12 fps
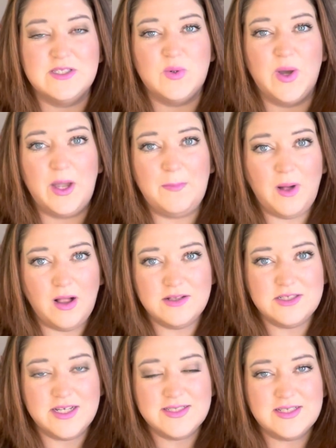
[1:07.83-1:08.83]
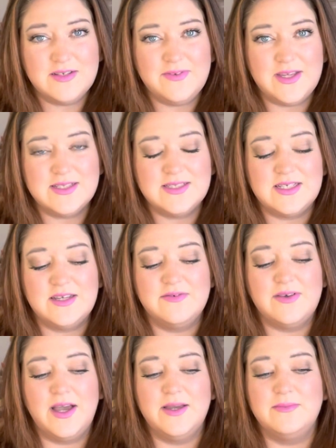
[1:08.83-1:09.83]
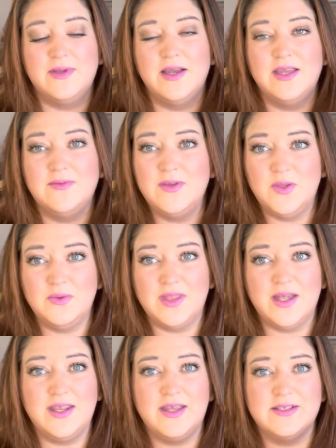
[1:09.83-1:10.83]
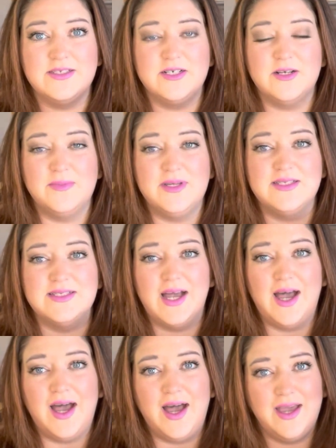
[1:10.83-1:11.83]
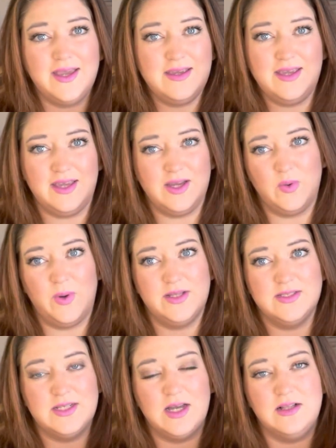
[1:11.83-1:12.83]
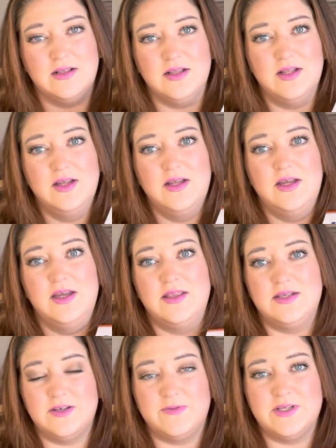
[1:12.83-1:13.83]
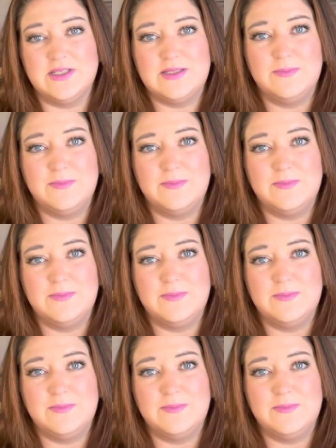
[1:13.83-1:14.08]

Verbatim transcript: So I apologize in advance if I am not giving you that answer because I can't quite tell the difference.